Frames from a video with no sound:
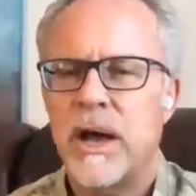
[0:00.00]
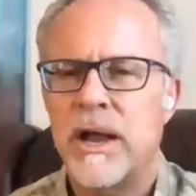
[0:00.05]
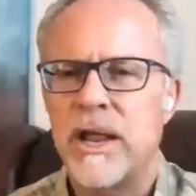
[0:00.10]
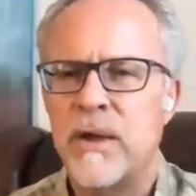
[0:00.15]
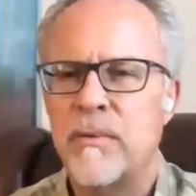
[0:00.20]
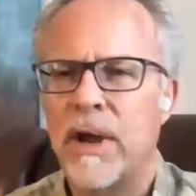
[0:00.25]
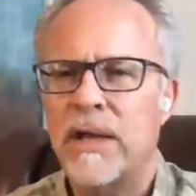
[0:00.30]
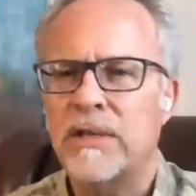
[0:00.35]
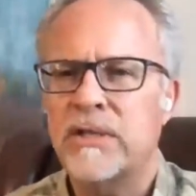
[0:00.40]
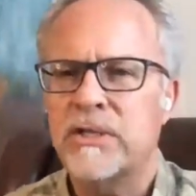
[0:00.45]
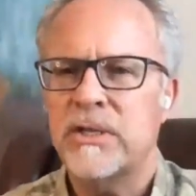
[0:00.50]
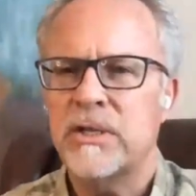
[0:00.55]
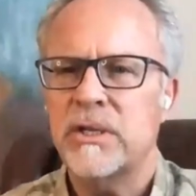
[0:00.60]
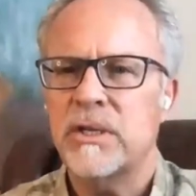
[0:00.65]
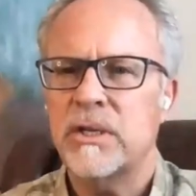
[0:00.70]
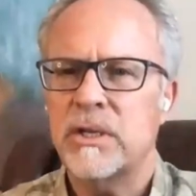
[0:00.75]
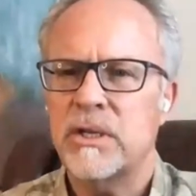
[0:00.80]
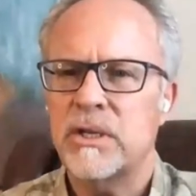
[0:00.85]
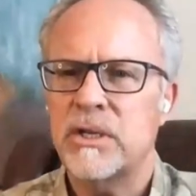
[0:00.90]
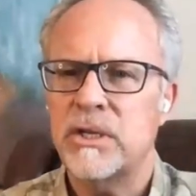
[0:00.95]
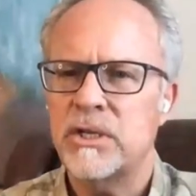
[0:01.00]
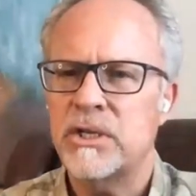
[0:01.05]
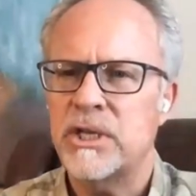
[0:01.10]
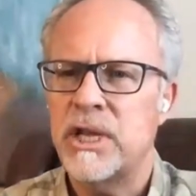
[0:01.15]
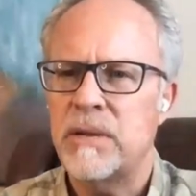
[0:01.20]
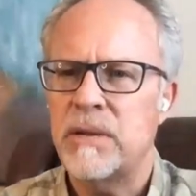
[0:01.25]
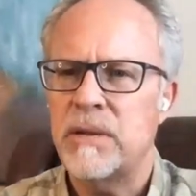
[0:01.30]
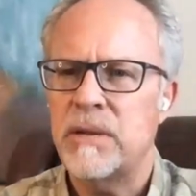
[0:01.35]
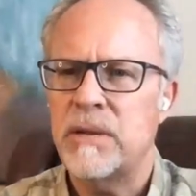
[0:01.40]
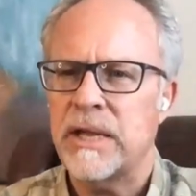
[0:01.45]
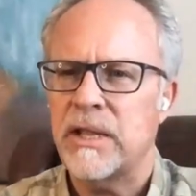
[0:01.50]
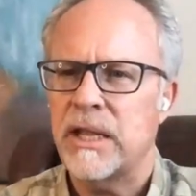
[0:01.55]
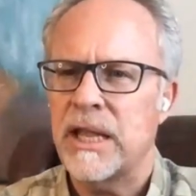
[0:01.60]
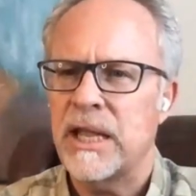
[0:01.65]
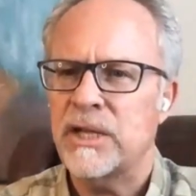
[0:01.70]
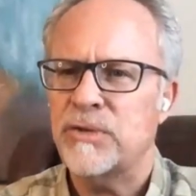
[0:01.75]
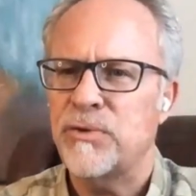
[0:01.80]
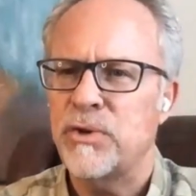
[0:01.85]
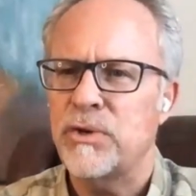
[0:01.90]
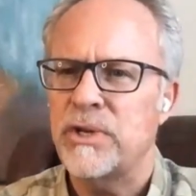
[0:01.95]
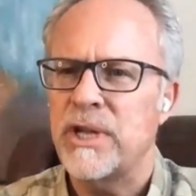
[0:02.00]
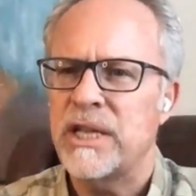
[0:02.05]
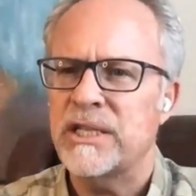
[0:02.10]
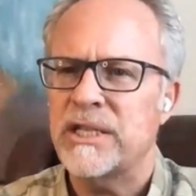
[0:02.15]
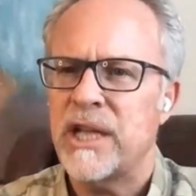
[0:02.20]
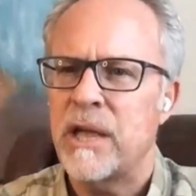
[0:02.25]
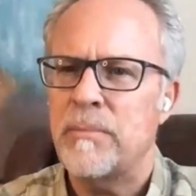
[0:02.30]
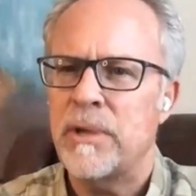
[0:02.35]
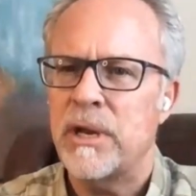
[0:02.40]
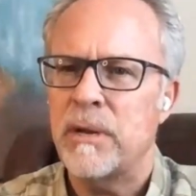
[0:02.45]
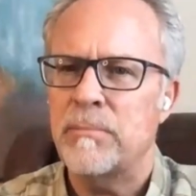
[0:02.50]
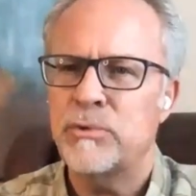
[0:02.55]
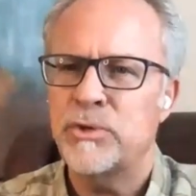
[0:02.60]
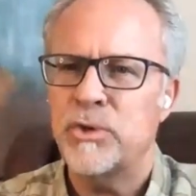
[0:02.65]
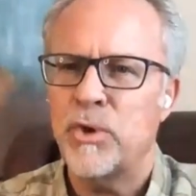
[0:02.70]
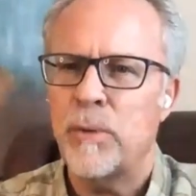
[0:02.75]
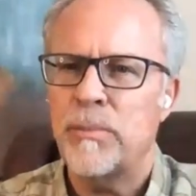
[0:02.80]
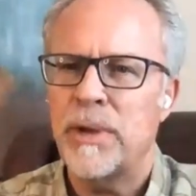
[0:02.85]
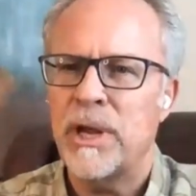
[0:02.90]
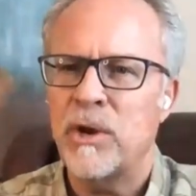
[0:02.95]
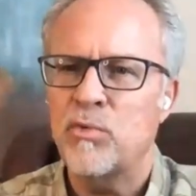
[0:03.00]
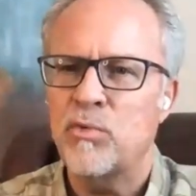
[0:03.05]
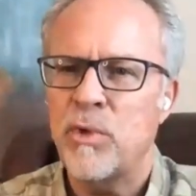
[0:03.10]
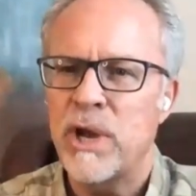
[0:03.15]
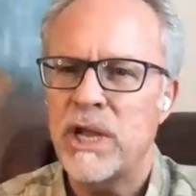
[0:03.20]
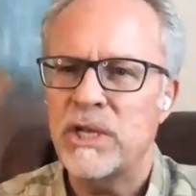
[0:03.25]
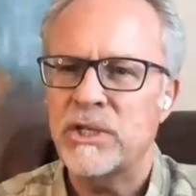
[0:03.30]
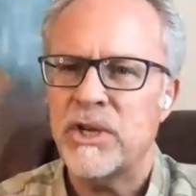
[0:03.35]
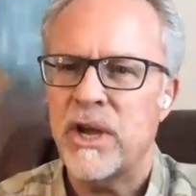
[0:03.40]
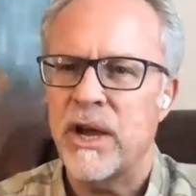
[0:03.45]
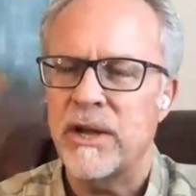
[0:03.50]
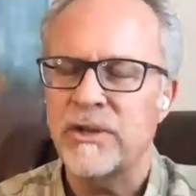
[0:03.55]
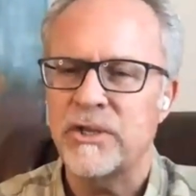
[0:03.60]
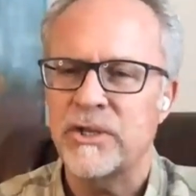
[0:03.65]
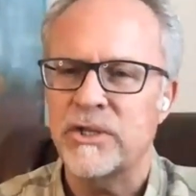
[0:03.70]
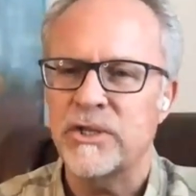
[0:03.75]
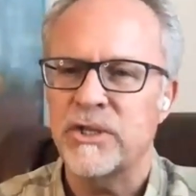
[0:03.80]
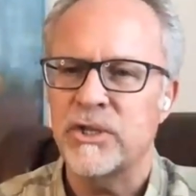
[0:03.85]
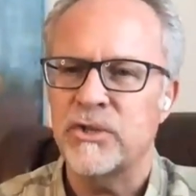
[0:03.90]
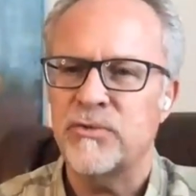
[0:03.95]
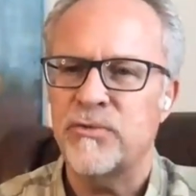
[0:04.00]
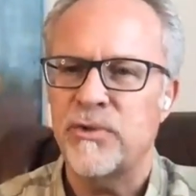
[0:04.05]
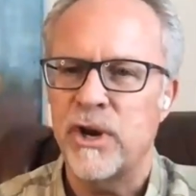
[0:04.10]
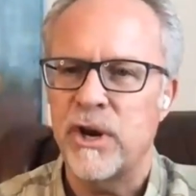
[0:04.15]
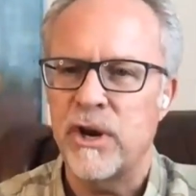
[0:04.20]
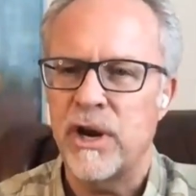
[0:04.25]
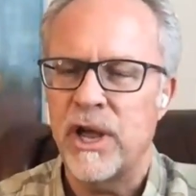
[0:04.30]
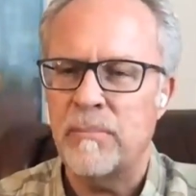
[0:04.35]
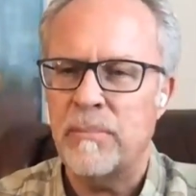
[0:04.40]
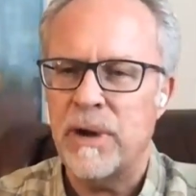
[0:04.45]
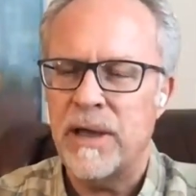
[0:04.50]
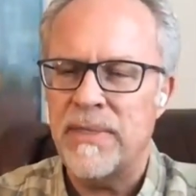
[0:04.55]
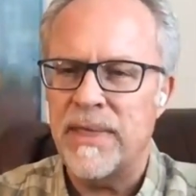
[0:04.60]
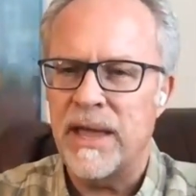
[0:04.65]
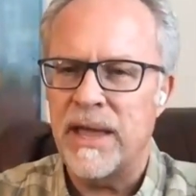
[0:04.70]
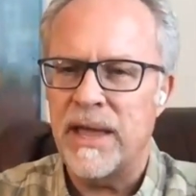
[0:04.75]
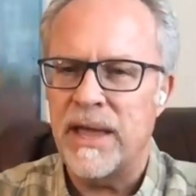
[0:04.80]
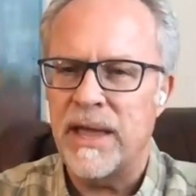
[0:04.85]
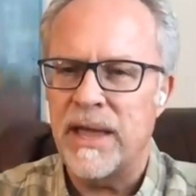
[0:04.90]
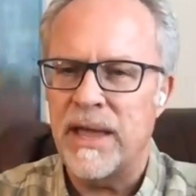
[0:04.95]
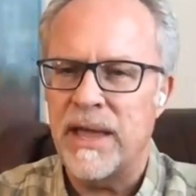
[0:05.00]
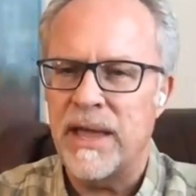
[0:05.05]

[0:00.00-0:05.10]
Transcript: Connie writes, "Seems like the last few days I've been absorbing race consciousness fear, and by that,